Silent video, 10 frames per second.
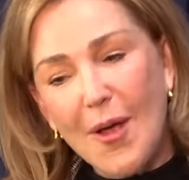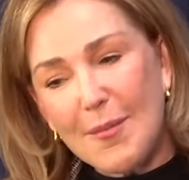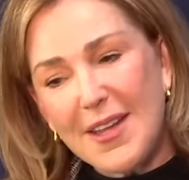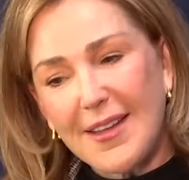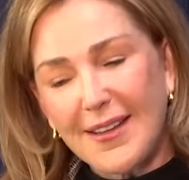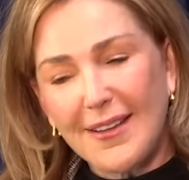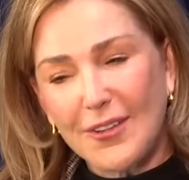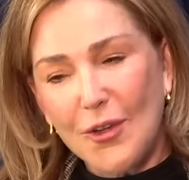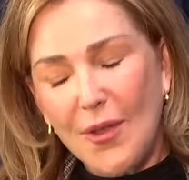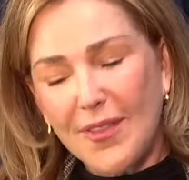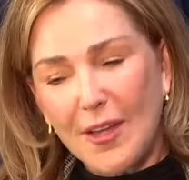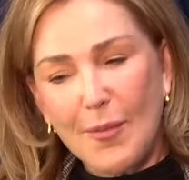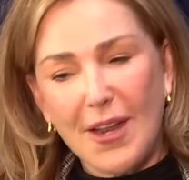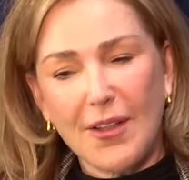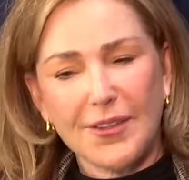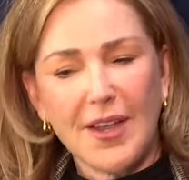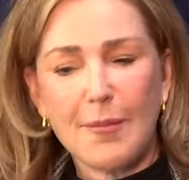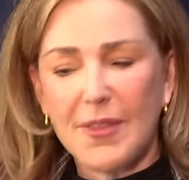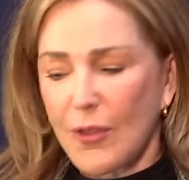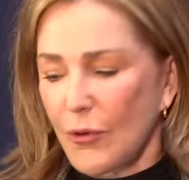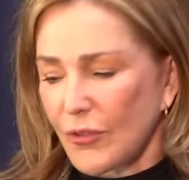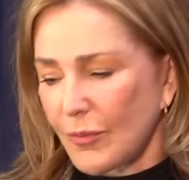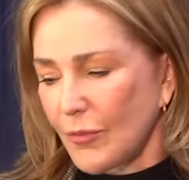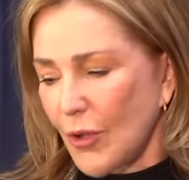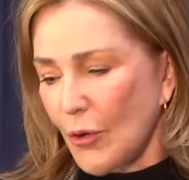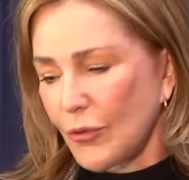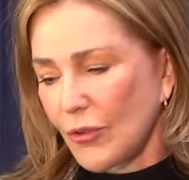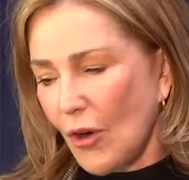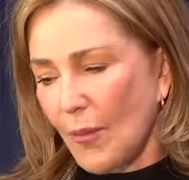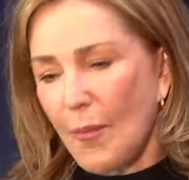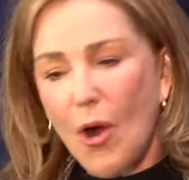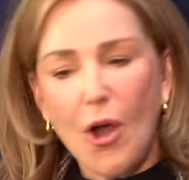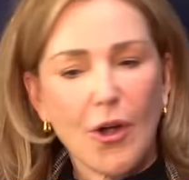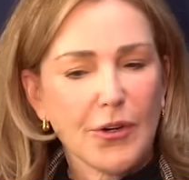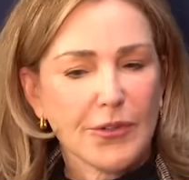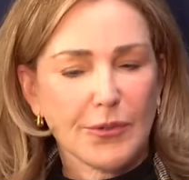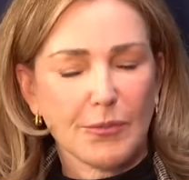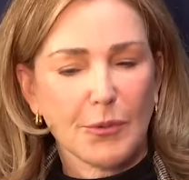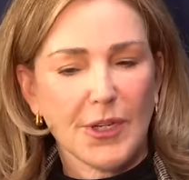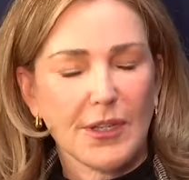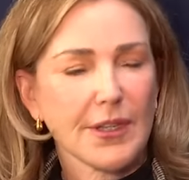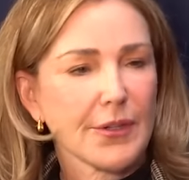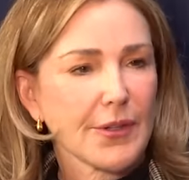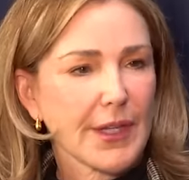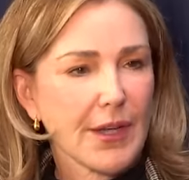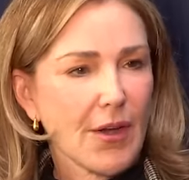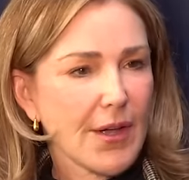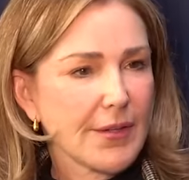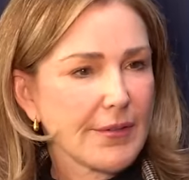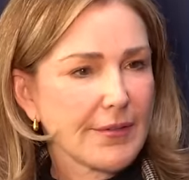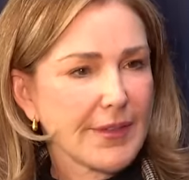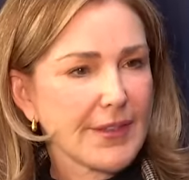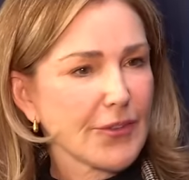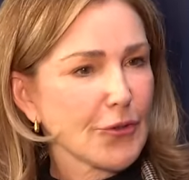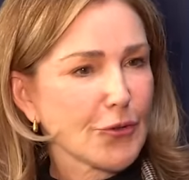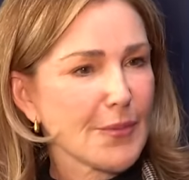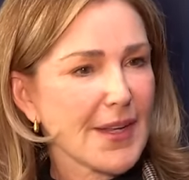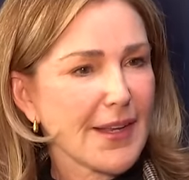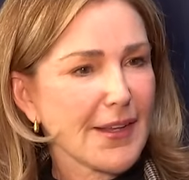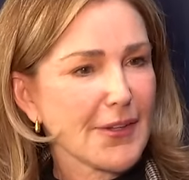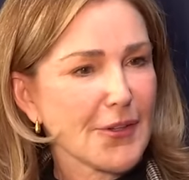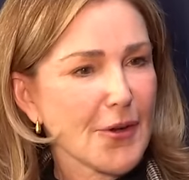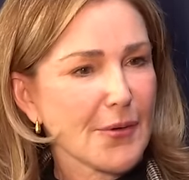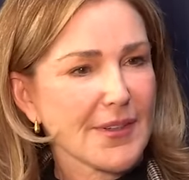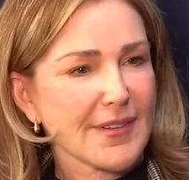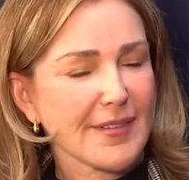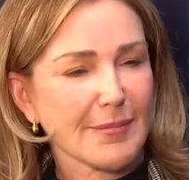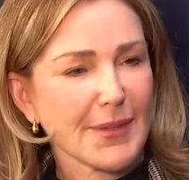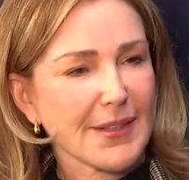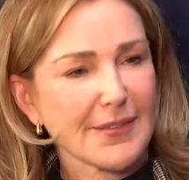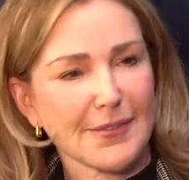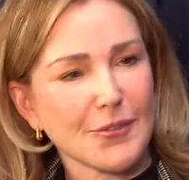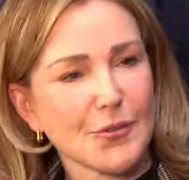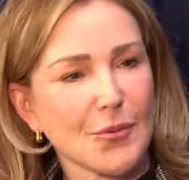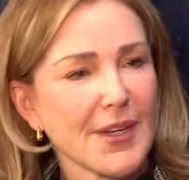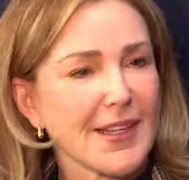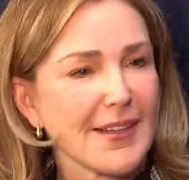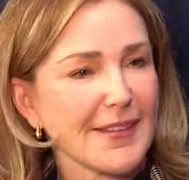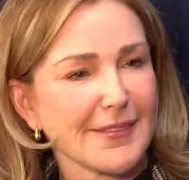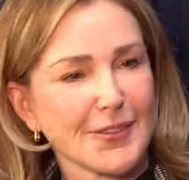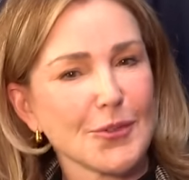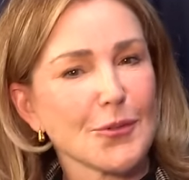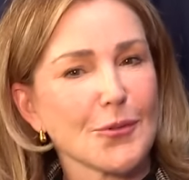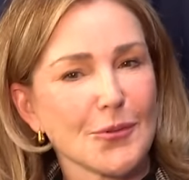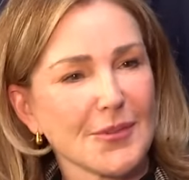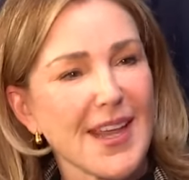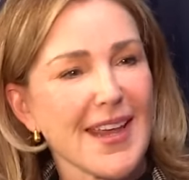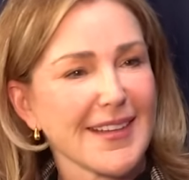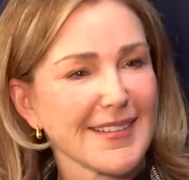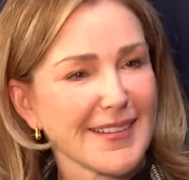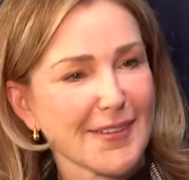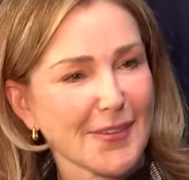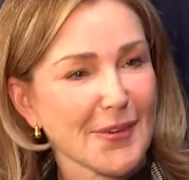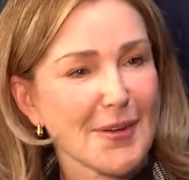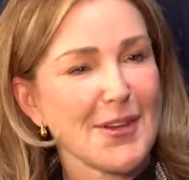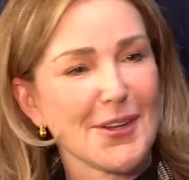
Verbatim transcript: I mean, eh, eh, you know, I think about all the time, and those those are marked pretty clearly on in social media. You know, it's been 22 days and three,